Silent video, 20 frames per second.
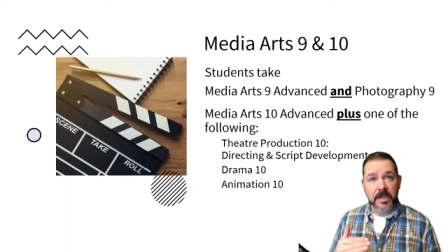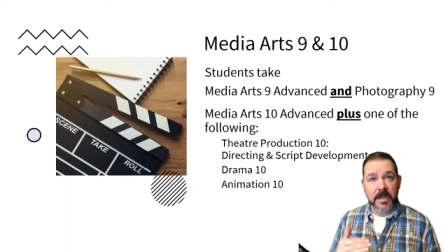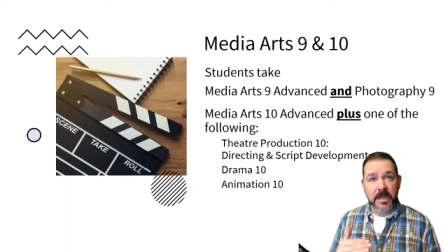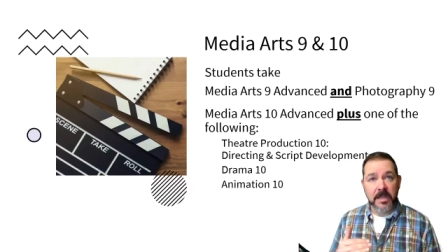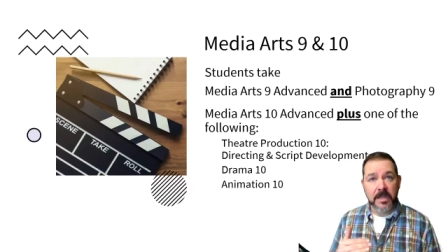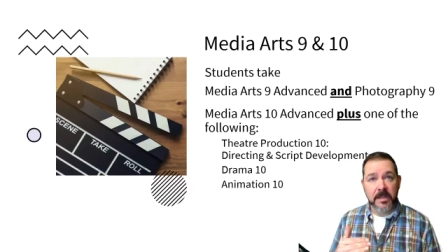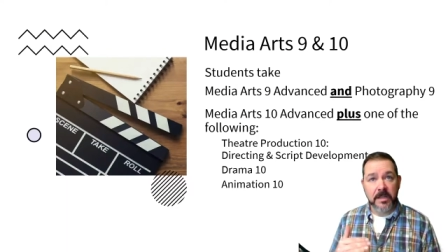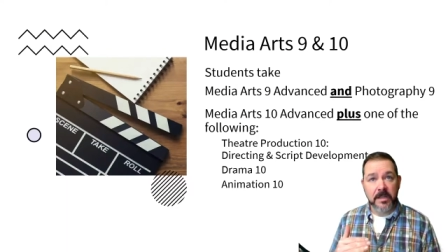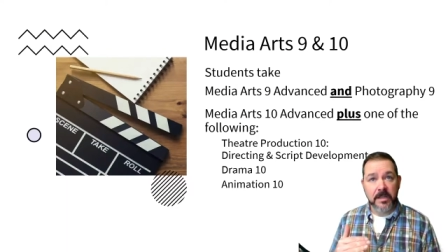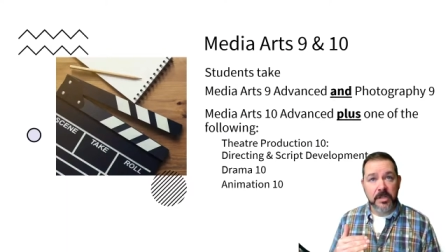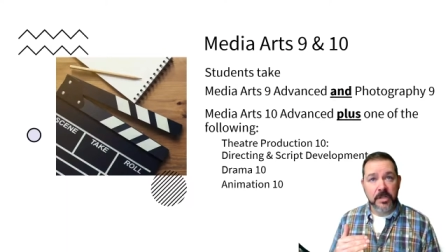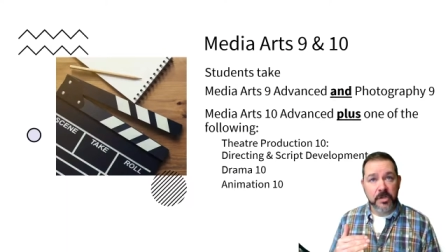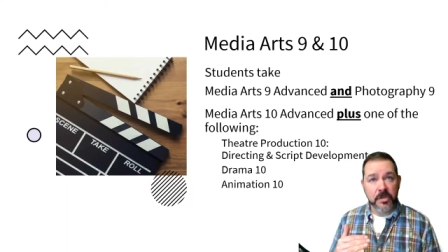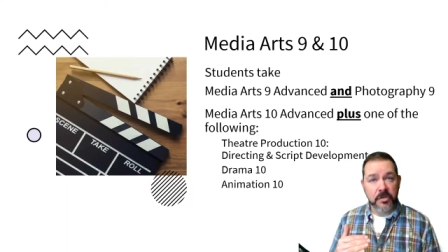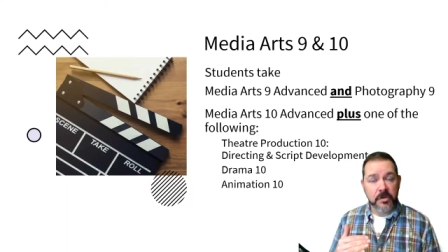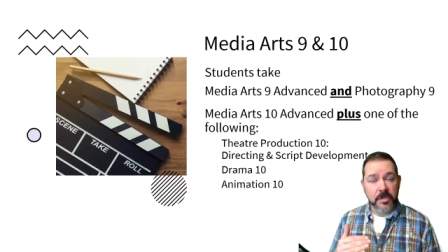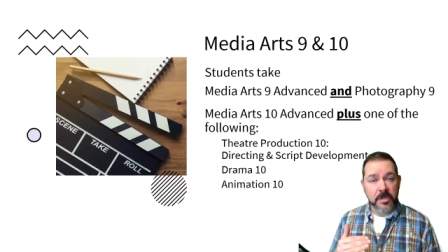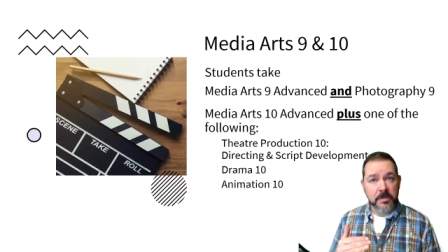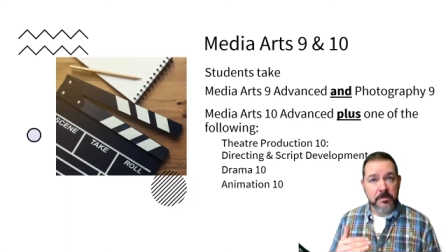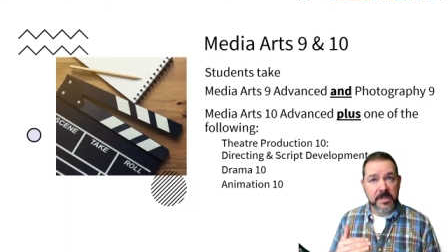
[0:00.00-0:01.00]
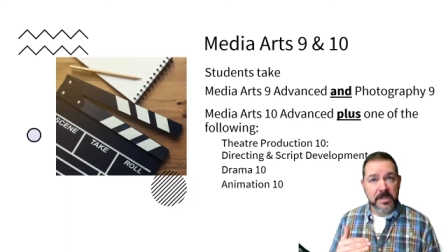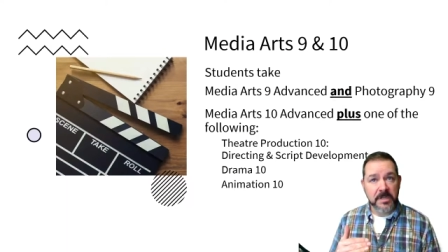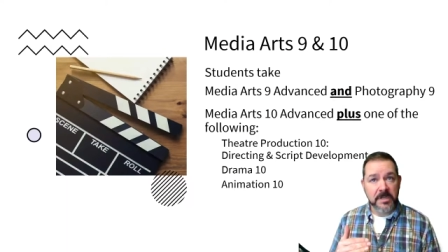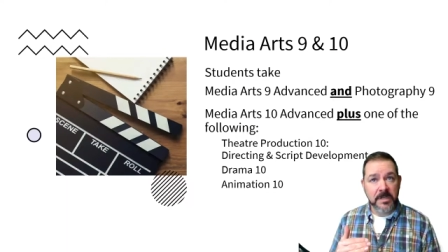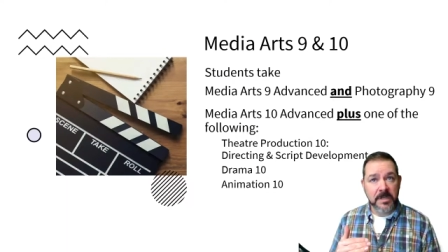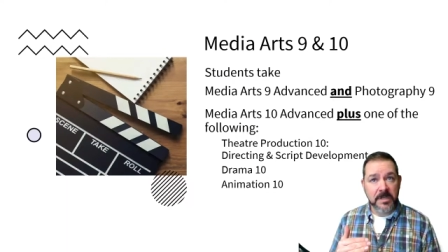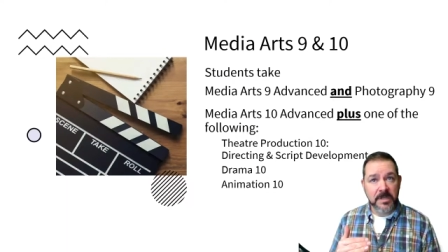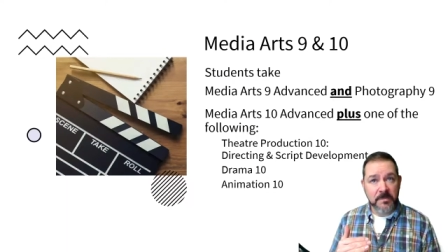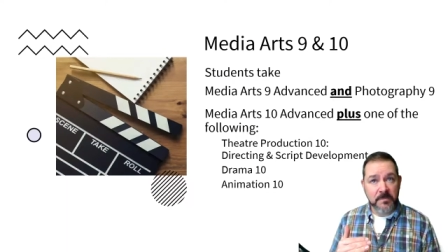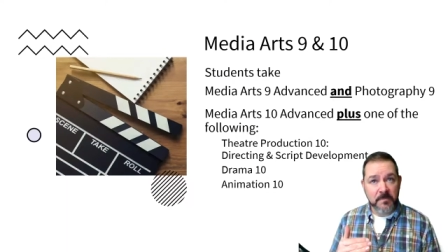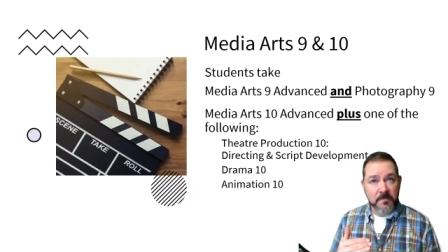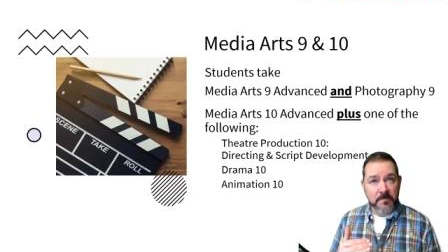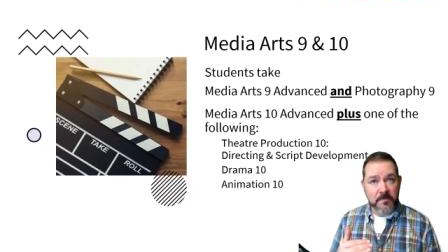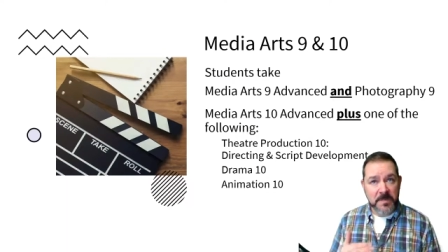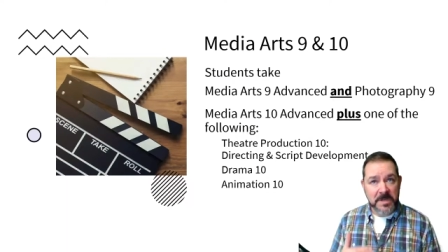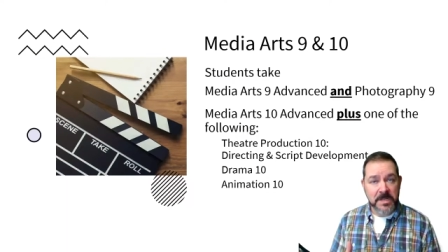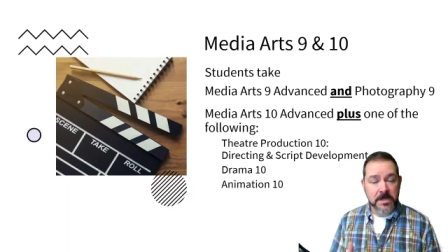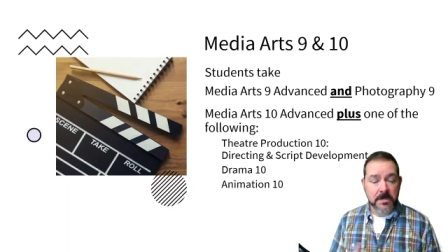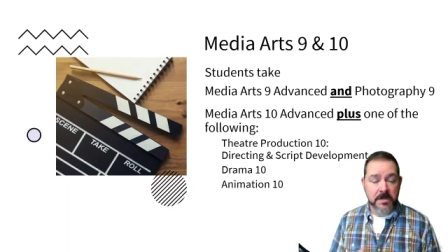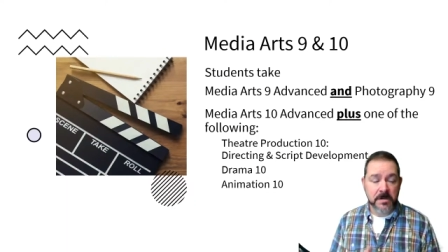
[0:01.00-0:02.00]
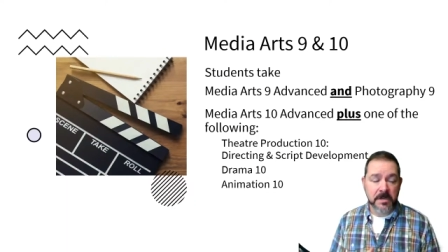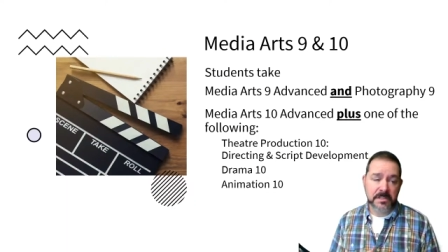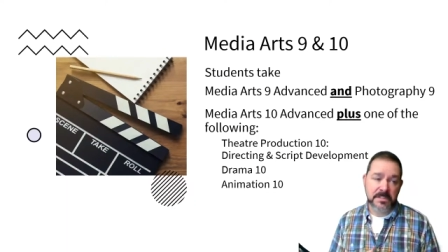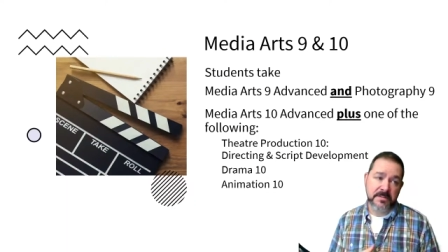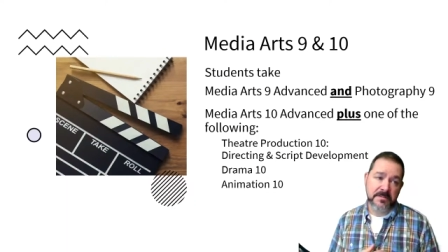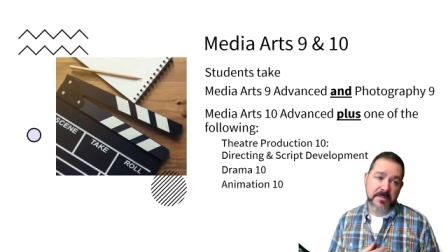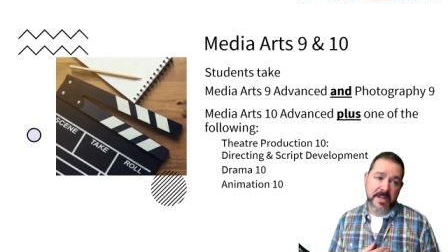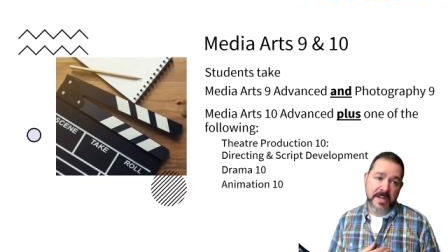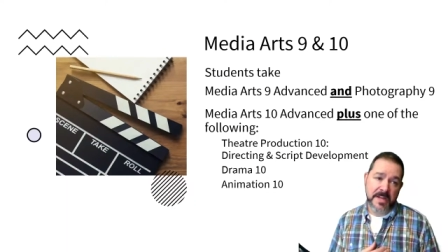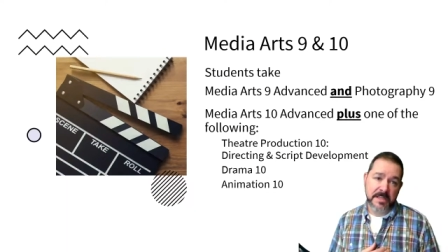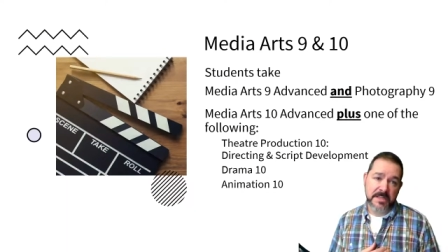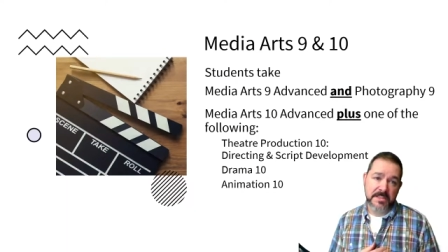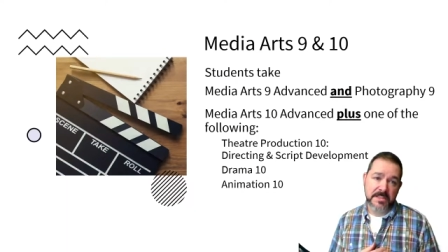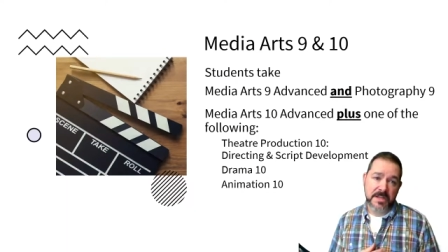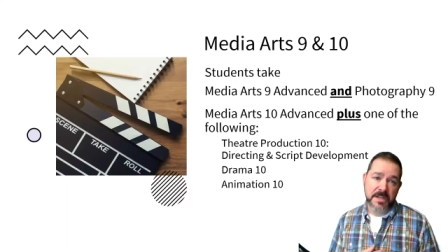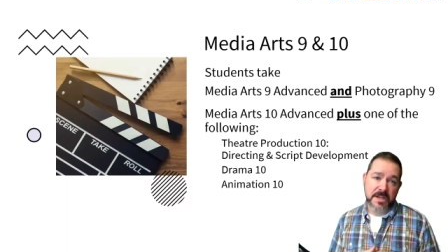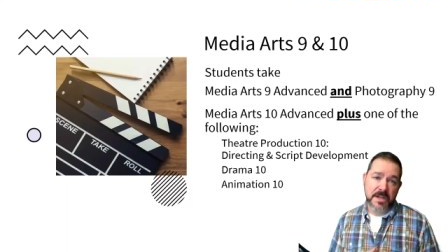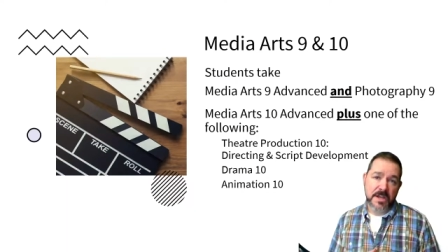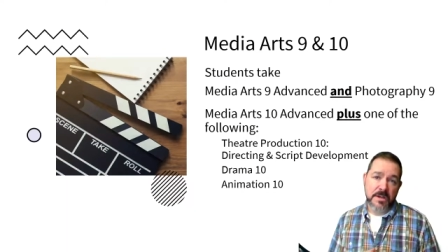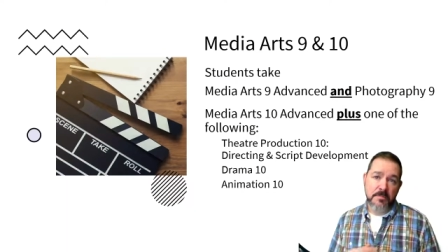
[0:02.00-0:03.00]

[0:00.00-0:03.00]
uh, you're going to be in media arts advanced,